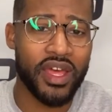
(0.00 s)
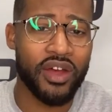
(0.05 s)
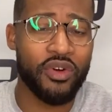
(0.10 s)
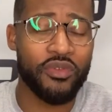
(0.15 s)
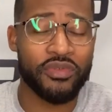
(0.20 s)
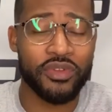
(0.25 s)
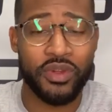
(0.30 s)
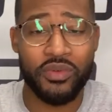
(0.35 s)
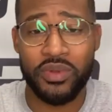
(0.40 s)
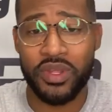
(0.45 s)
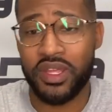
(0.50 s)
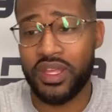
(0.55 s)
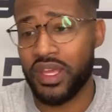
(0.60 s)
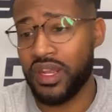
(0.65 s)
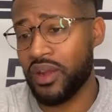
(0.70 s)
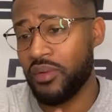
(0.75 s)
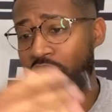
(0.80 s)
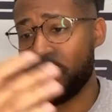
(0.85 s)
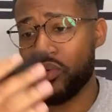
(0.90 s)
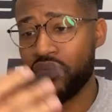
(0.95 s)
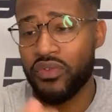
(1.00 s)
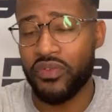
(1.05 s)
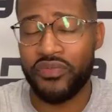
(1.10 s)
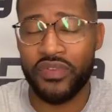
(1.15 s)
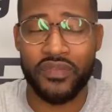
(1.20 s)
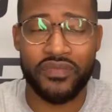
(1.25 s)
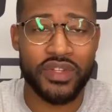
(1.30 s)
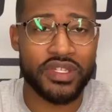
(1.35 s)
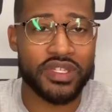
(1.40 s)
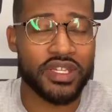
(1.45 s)
Hopefully, we can get up over
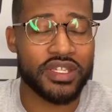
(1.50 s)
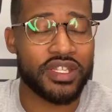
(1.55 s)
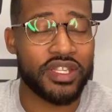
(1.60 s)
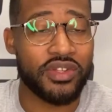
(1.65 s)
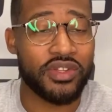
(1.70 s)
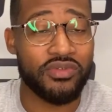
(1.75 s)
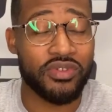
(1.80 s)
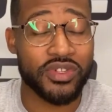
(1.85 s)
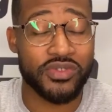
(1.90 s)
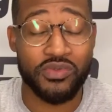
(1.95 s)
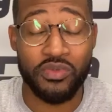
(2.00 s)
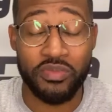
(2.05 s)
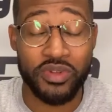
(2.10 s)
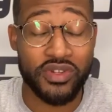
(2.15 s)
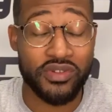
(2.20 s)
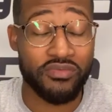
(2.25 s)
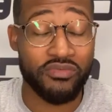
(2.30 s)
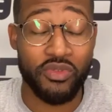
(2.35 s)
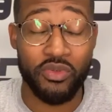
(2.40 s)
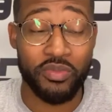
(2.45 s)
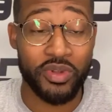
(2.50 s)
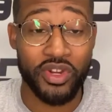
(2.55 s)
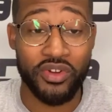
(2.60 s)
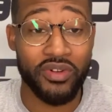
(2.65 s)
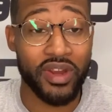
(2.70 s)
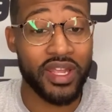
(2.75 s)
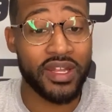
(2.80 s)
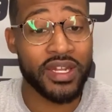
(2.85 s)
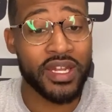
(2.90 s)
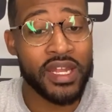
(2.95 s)
50, 60 units. Will be will be
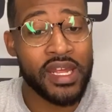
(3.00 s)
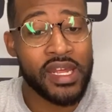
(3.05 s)
great.